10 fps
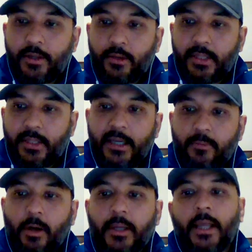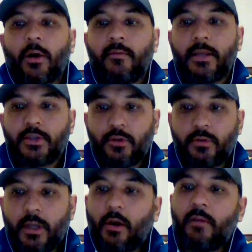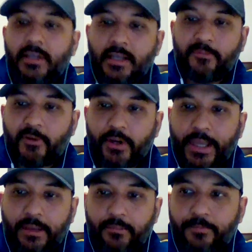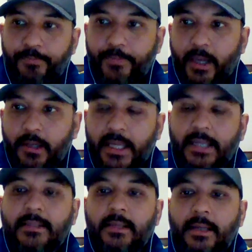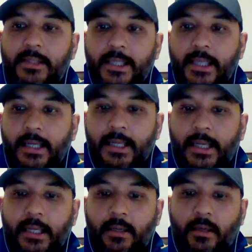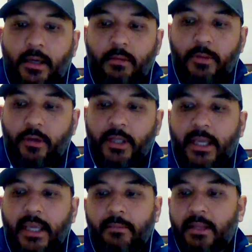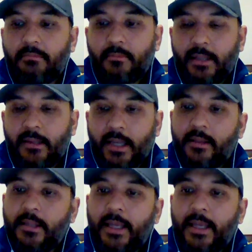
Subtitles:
They did what they always do. They're always up for a game against us, and they came and